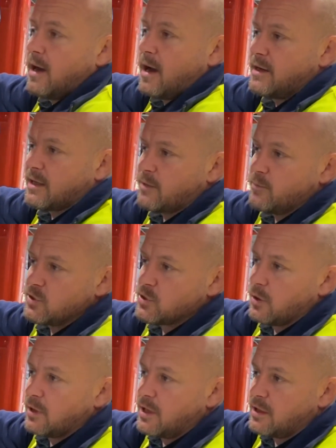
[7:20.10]
and it can
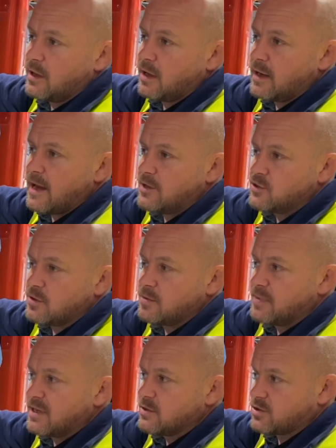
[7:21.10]
result in the
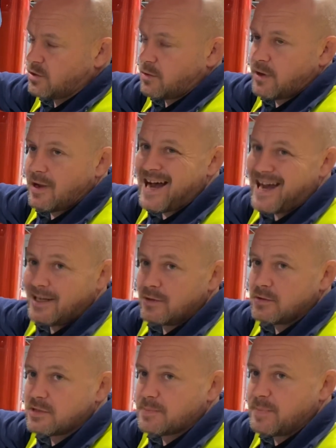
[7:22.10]
engine being stuck at
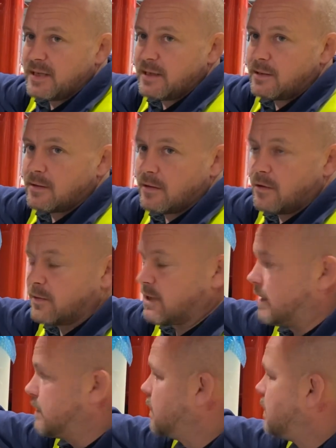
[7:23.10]
idle speed.
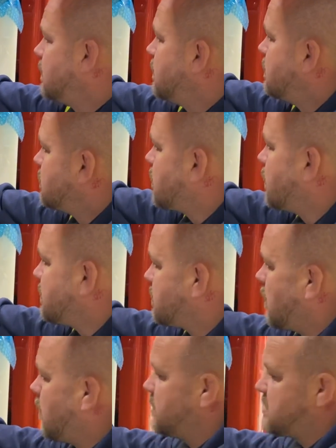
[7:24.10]
Okay, so it's
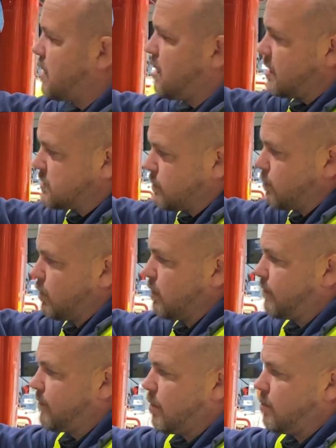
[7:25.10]
always as a rule
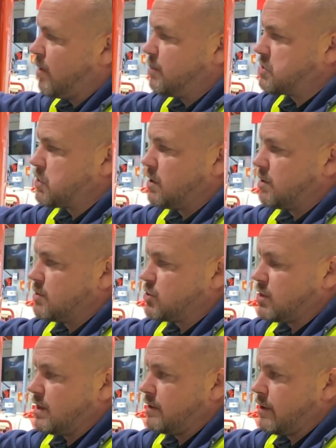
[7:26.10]
of thumb, when we turn the
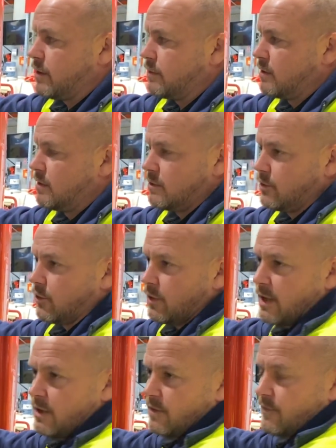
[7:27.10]
machine on, you'll
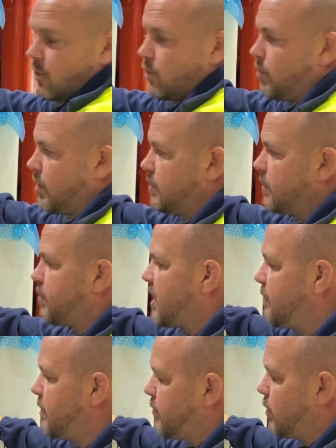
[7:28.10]
hear the fuel pump, the
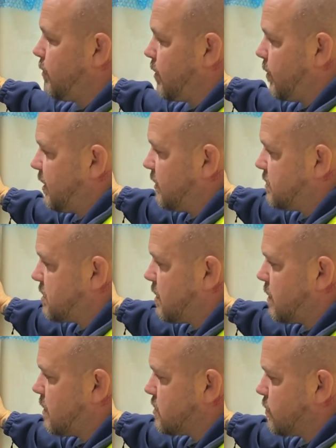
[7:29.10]
priming pump coming
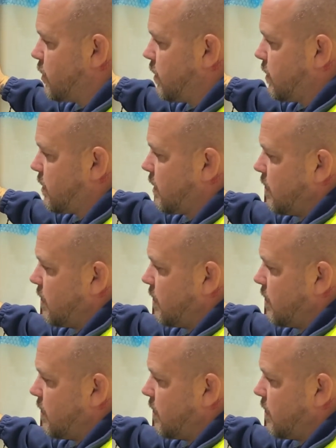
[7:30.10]
into work.